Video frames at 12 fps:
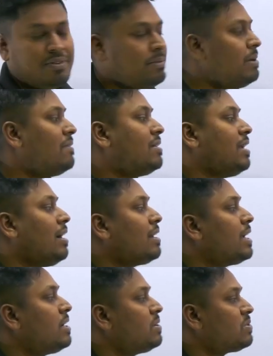will be, our
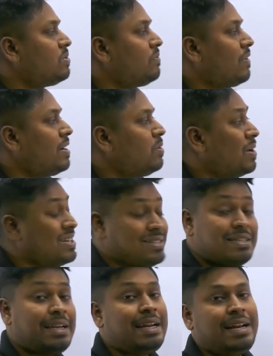target is to find what
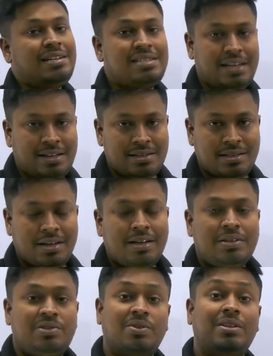is the net change.
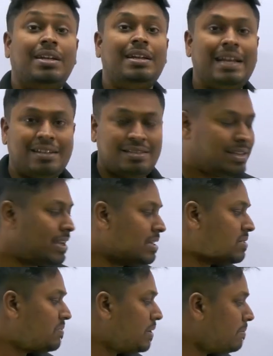So the net
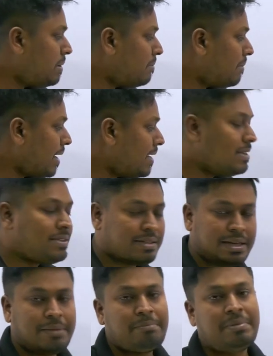change will be minus
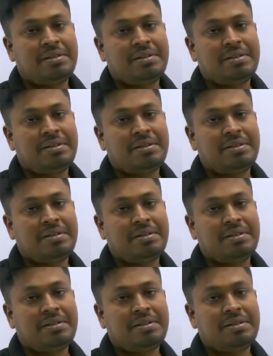10%.